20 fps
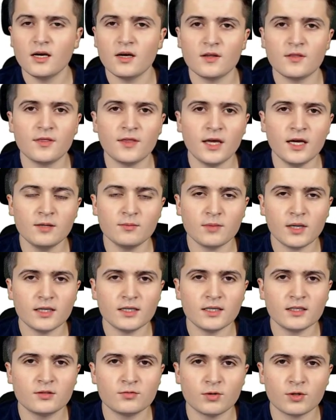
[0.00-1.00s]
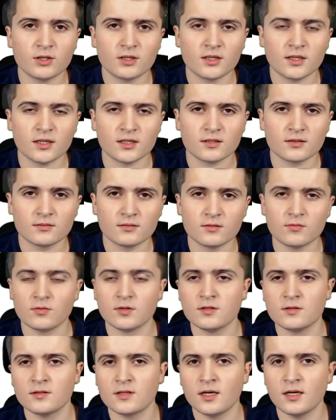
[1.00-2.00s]
and then my network card, in
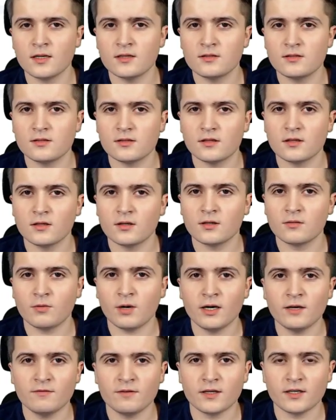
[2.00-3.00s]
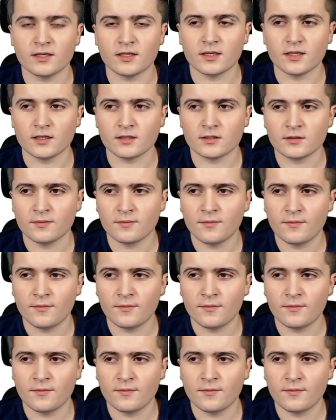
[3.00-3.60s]
this case a Wi-Fi card.